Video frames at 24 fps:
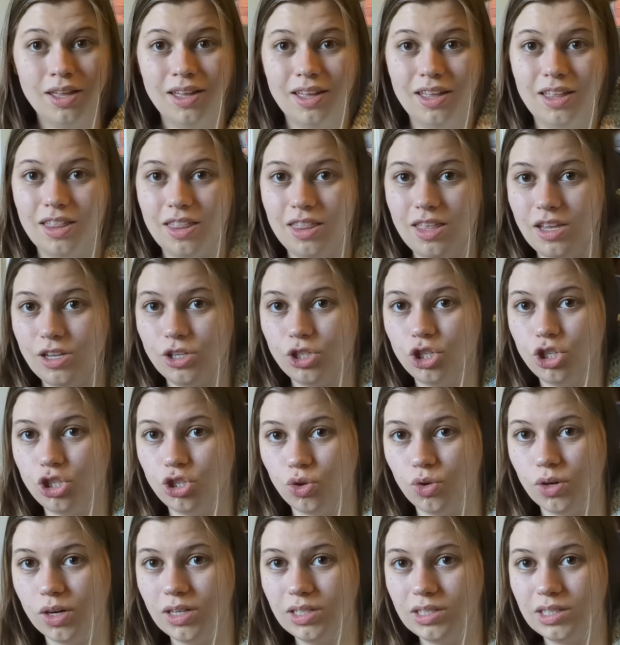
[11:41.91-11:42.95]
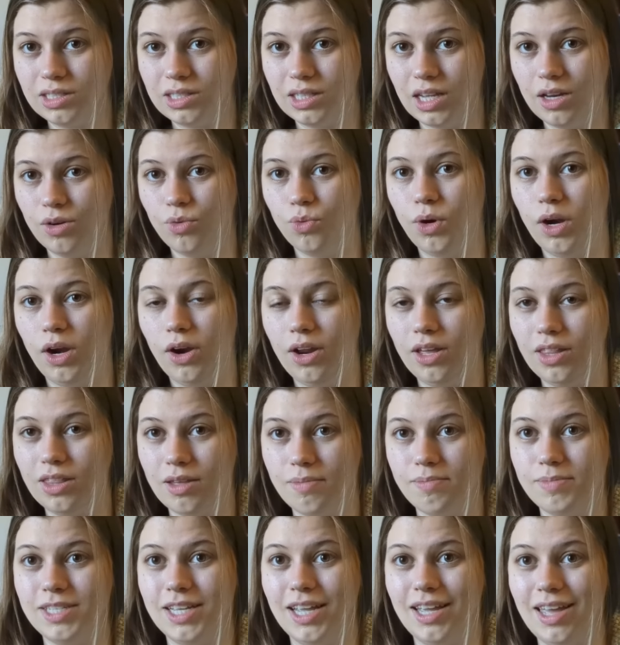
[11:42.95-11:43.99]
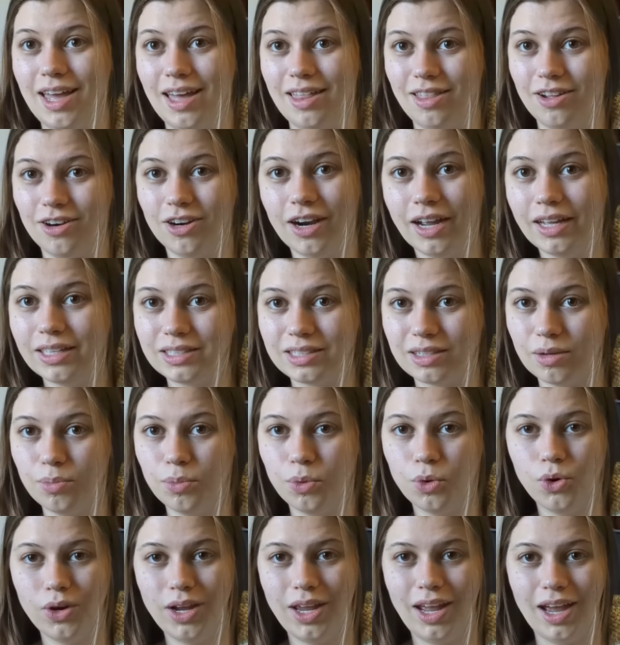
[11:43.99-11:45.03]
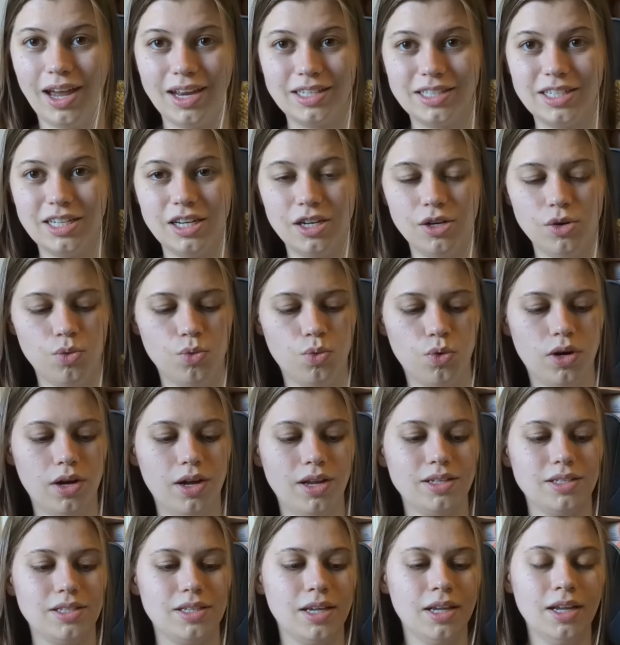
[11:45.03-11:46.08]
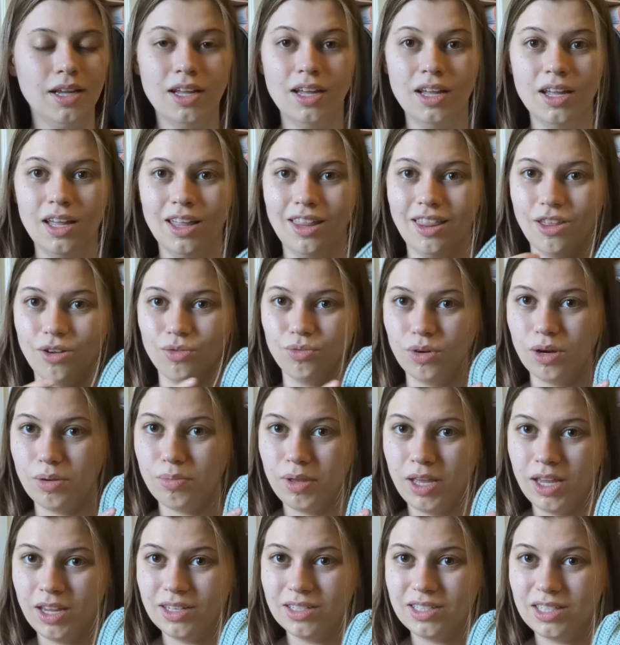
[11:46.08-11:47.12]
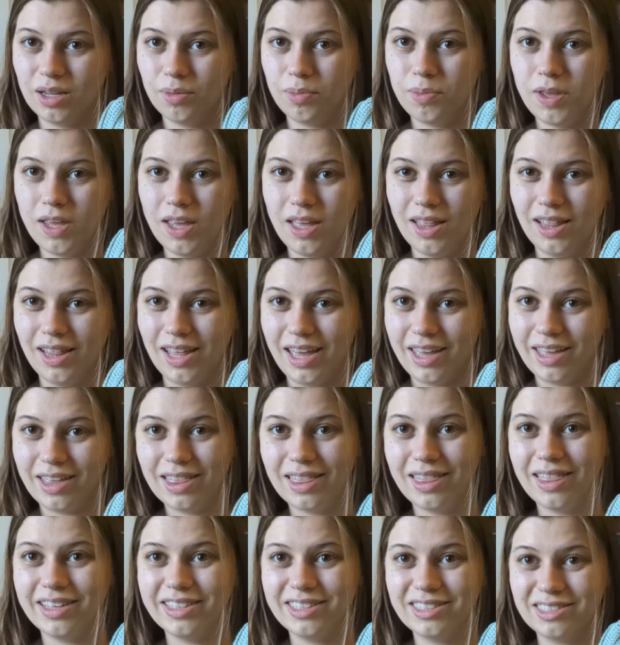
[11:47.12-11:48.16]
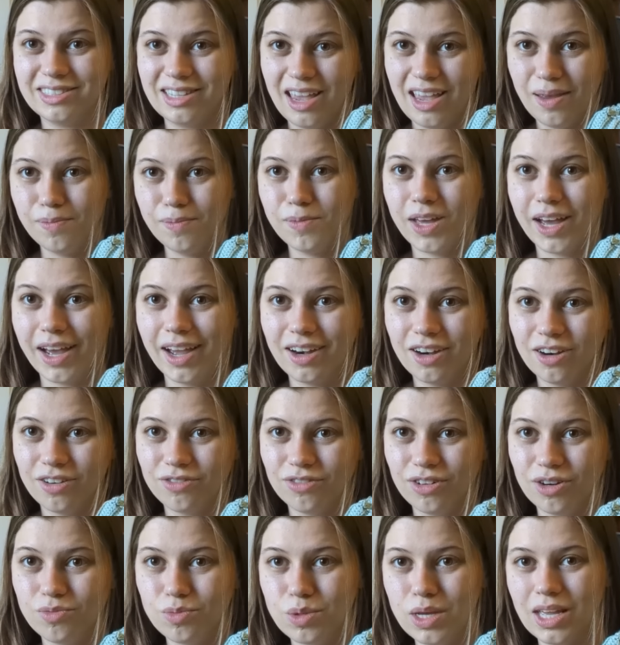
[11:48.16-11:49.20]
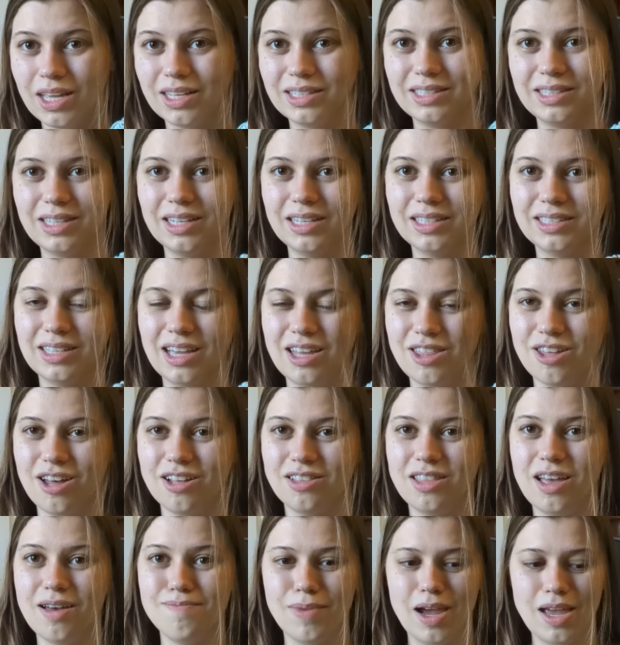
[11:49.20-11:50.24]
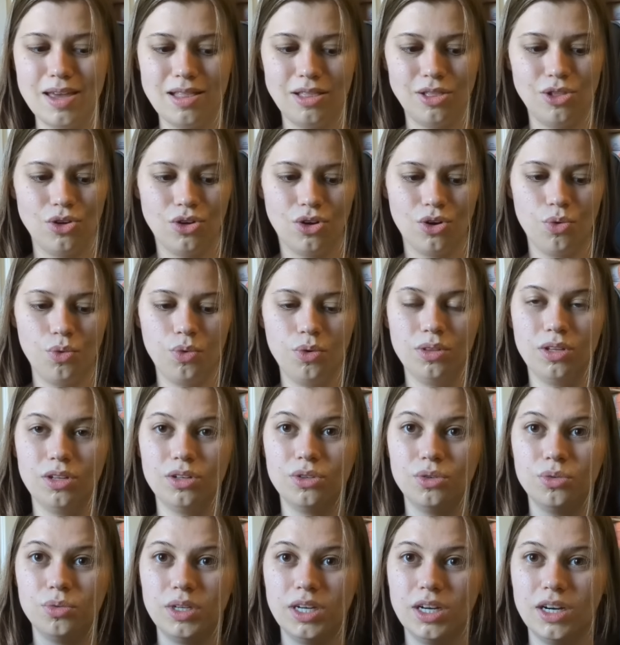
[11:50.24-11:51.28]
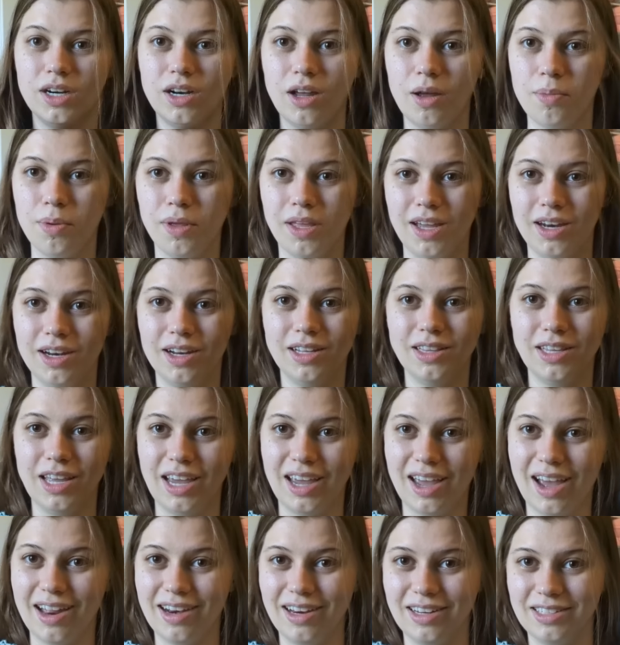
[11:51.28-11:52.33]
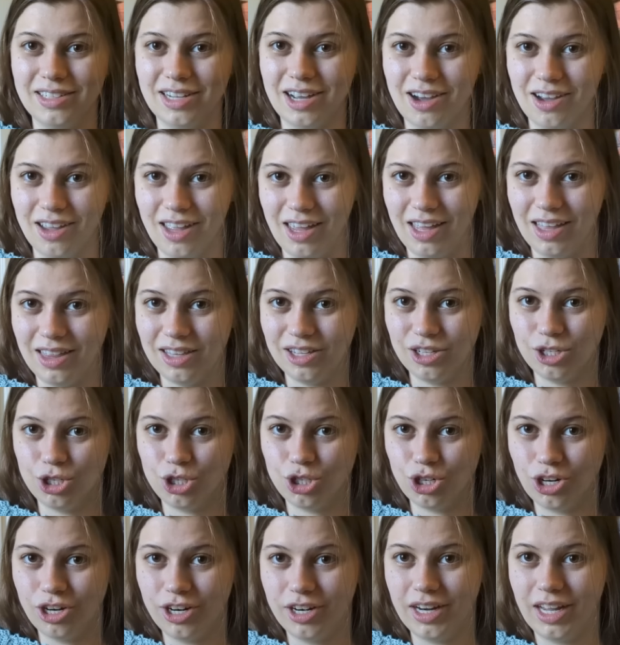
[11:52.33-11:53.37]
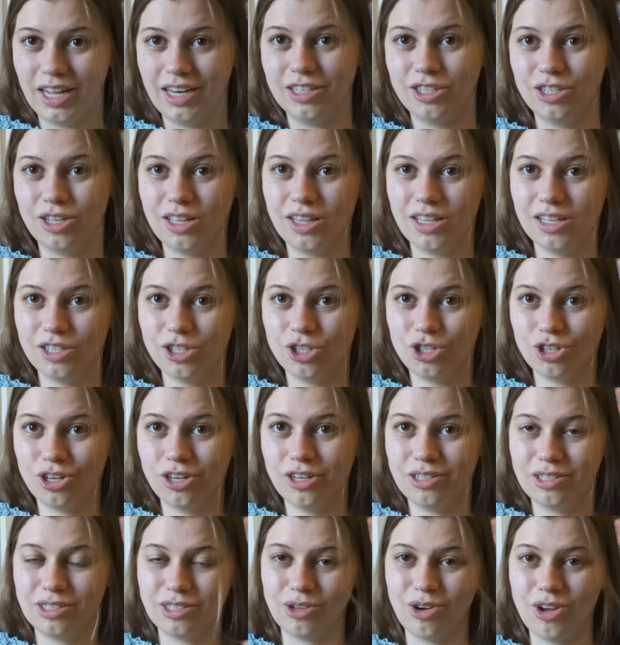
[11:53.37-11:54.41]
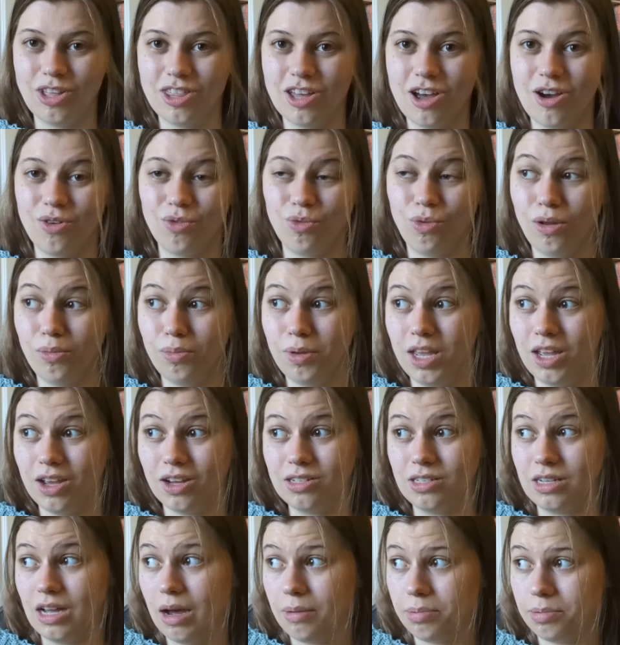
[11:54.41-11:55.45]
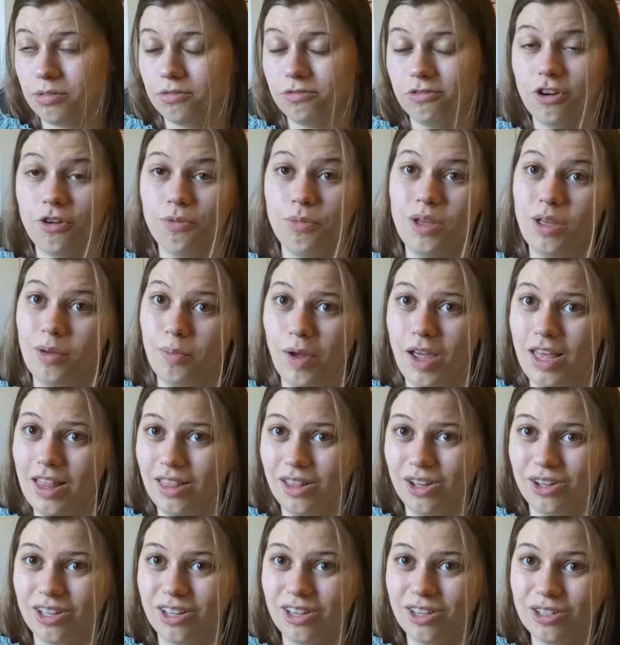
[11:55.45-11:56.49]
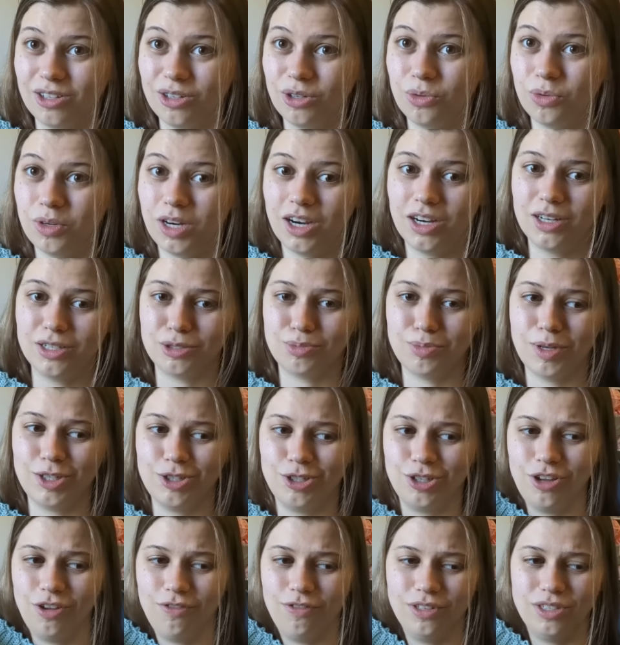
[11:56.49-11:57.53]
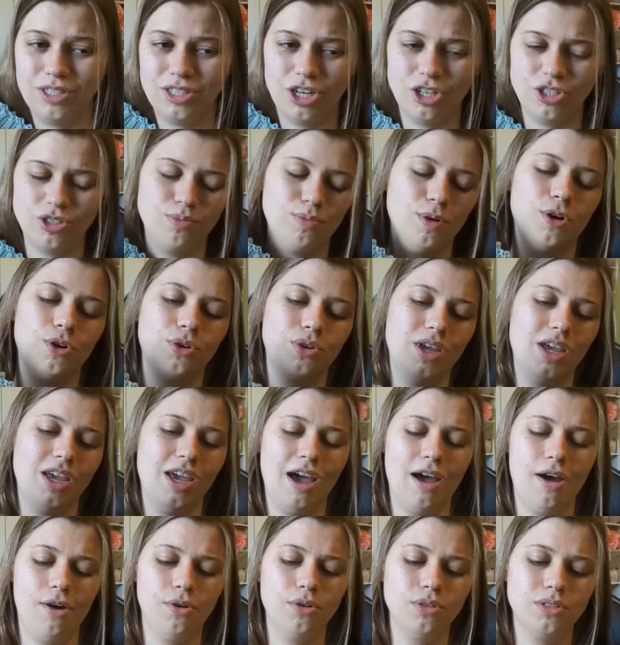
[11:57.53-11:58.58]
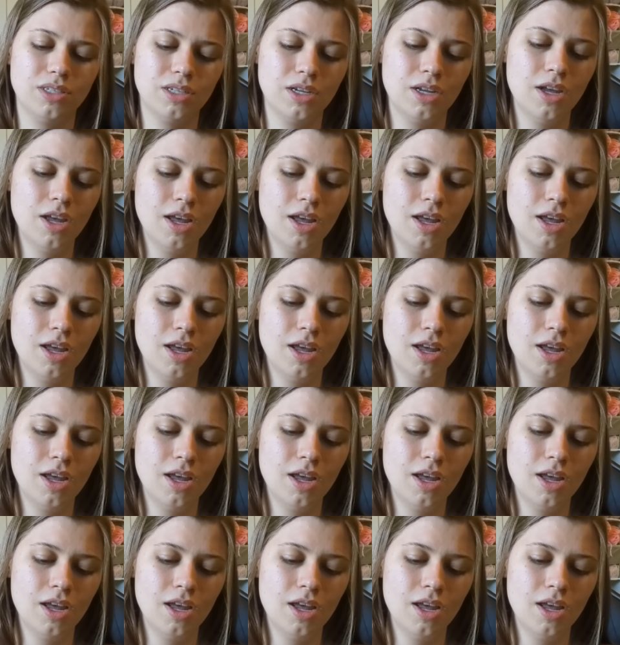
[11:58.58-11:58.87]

these shorts and wearing them together at some point, I didn't want the ribbing to be like the same kind of ribbing as this. I thought that might look a little weird. I plan on like kind of tucking this shirt into this shirt, so I thought ribbing on top of ribbing might look a little weird, especially if it starts poking out.